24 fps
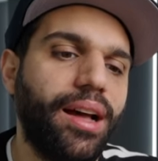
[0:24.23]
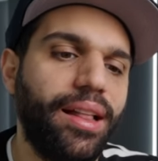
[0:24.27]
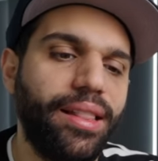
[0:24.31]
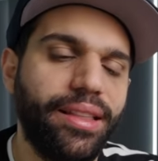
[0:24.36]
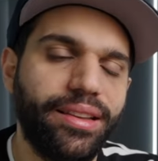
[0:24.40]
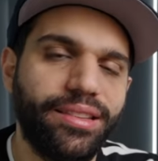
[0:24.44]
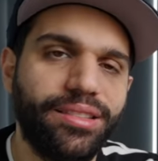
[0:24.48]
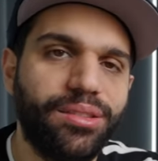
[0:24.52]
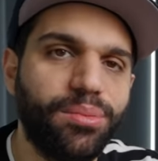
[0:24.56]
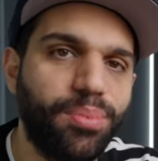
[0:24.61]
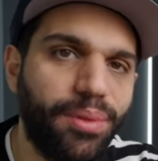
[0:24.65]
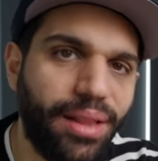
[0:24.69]
I'll
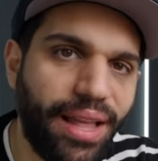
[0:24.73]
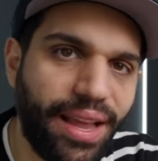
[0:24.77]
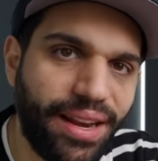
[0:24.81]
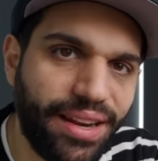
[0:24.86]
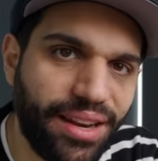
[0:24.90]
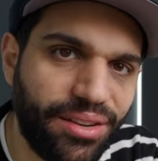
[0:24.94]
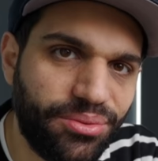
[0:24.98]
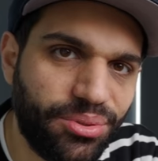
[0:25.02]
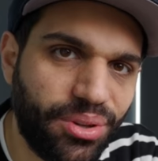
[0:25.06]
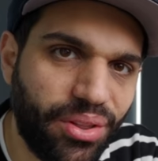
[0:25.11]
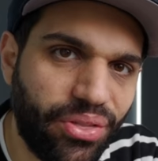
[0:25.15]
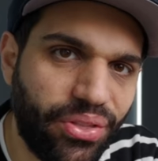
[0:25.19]
explain
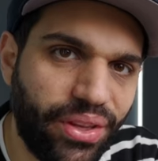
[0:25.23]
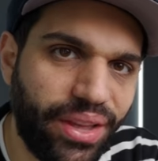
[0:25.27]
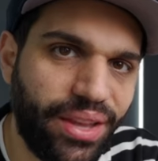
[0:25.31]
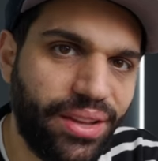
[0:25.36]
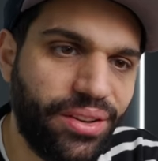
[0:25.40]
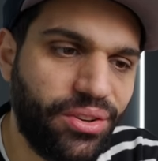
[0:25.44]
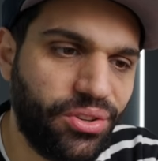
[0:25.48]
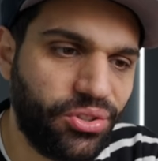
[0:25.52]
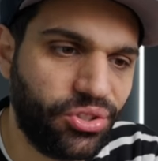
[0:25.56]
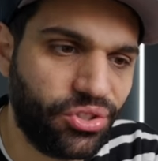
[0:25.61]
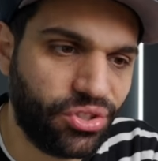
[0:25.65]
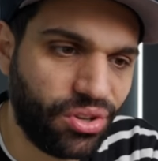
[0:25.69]

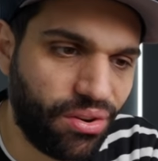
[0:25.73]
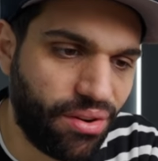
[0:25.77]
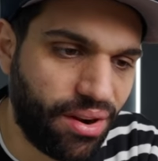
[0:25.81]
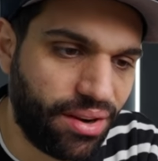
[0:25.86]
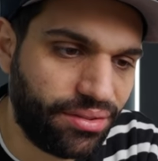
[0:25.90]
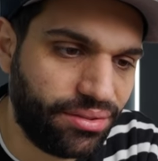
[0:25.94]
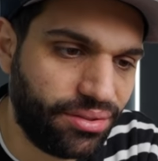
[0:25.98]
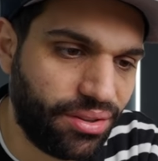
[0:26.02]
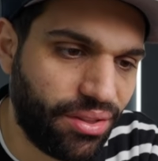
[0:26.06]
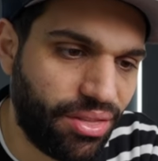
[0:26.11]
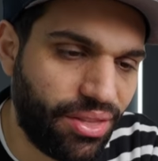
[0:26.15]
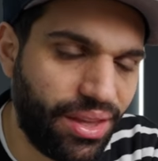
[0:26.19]
everything, show
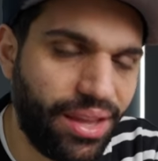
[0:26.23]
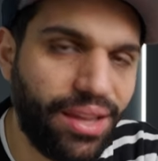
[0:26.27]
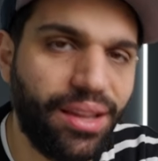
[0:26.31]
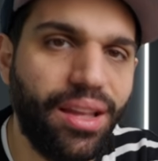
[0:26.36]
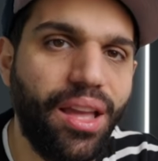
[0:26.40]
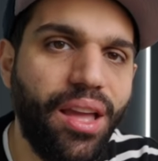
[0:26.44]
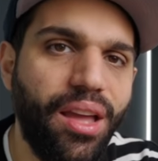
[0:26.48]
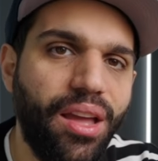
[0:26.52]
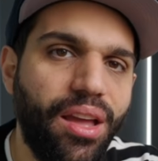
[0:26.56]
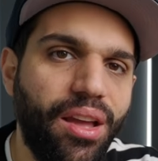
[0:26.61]
everything